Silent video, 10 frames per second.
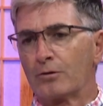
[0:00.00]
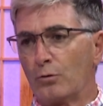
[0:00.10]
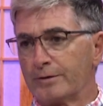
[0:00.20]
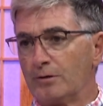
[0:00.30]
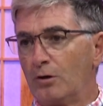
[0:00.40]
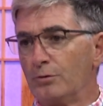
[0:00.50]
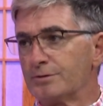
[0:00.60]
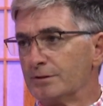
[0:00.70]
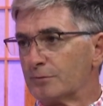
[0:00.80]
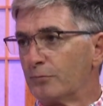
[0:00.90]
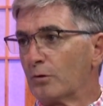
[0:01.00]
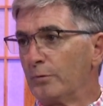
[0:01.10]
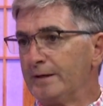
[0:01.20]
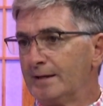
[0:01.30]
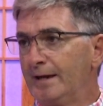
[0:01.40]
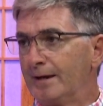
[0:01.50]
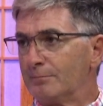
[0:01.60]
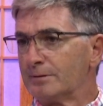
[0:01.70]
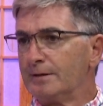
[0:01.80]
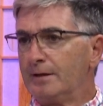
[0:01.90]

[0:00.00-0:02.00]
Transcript: are going to host this four-week camp